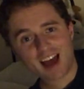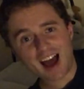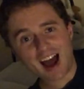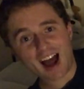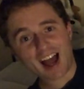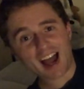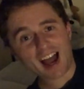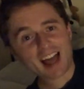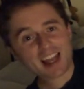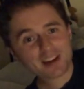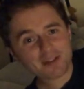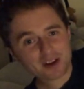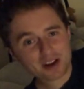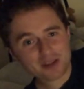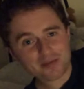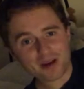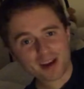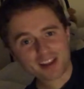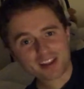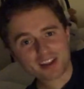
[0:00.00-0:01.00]
I highly
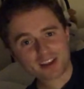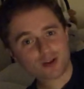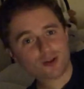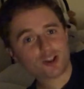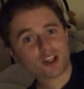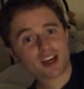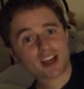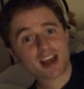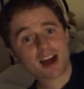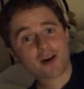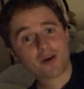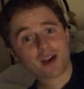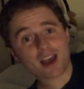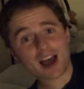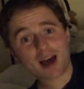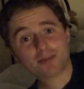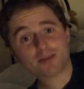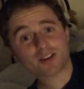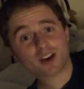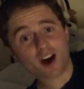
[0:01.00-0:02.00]
recommend that you check out
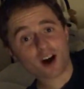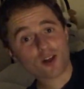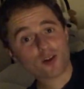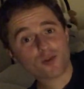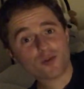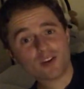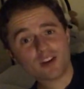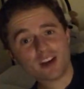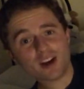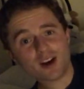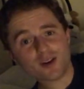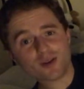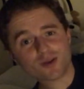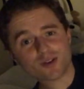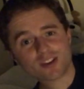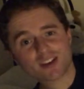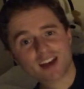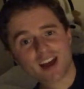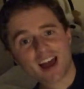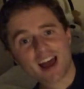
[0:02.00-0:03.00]
GAAP's other videos,